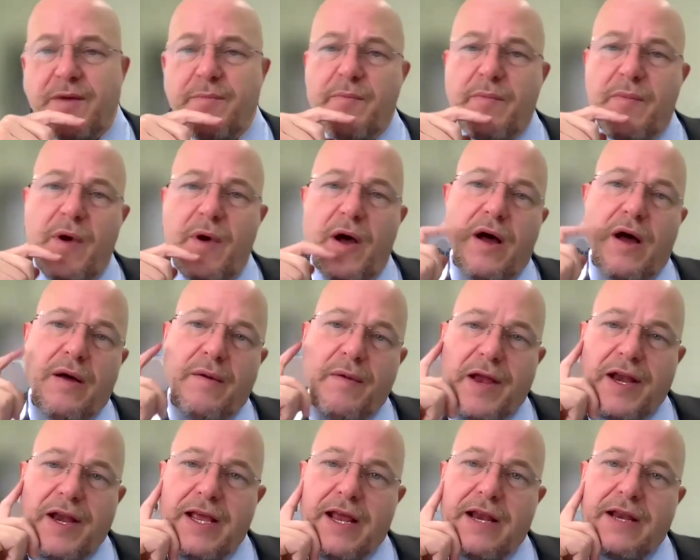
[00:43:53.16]
Jim,
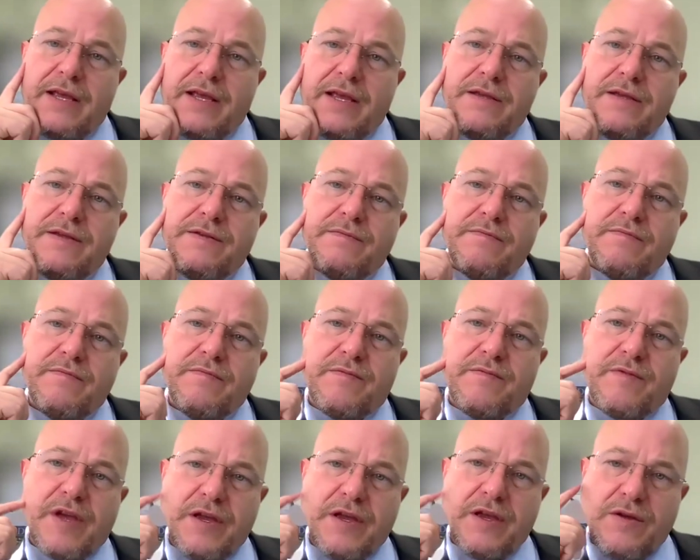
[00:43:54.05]
anything
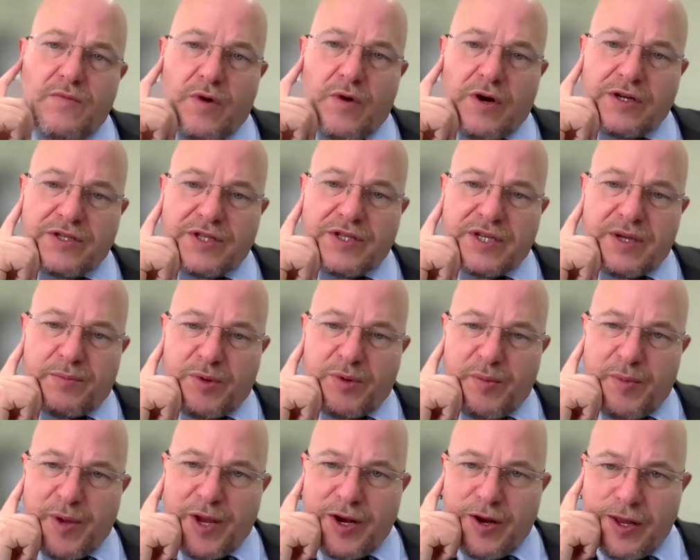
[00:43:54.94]
you'd want to
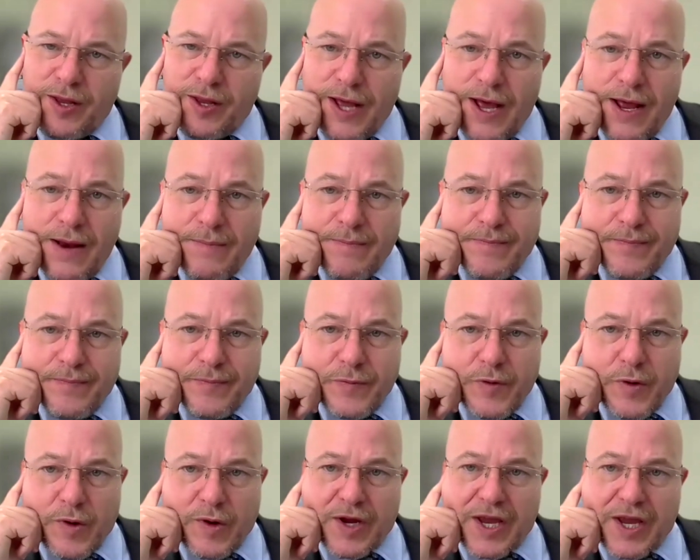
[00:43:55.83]
supplement on that,
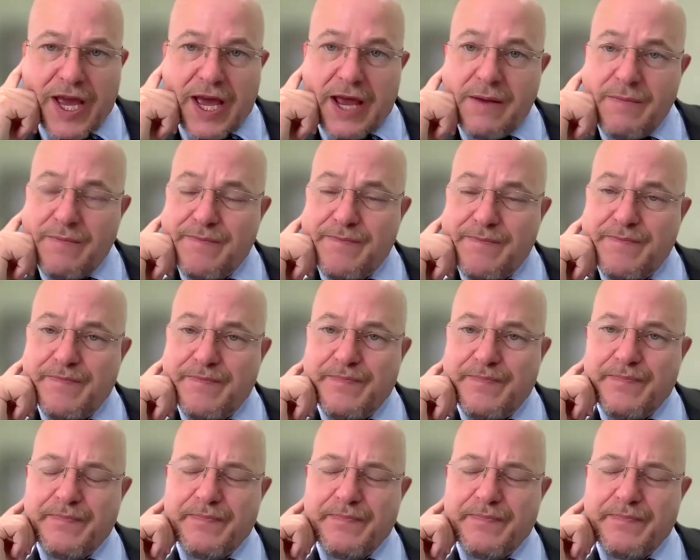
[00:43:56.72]
or Ken?